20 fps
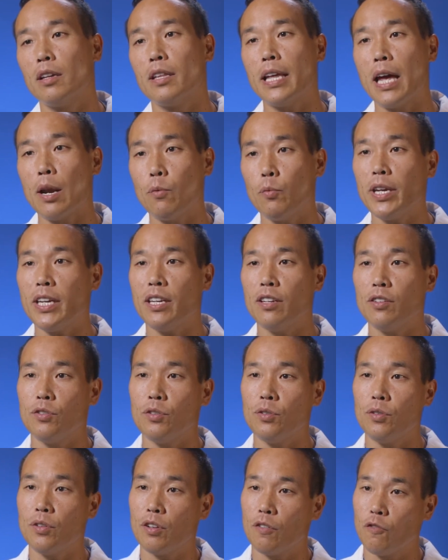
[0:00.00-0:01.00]
then we can
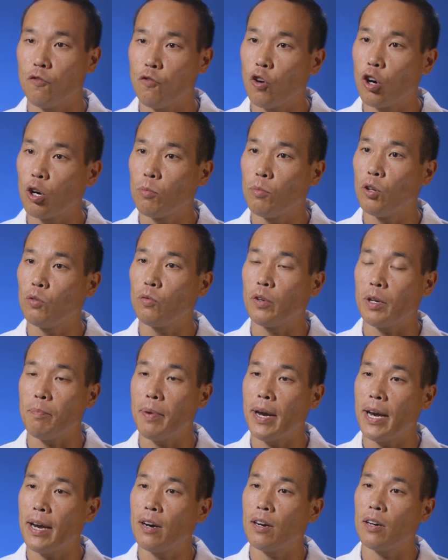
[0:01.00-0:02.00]
do the formal
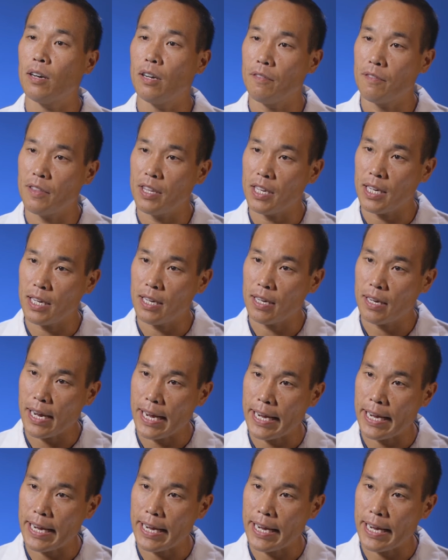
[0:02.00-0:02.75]
repair of the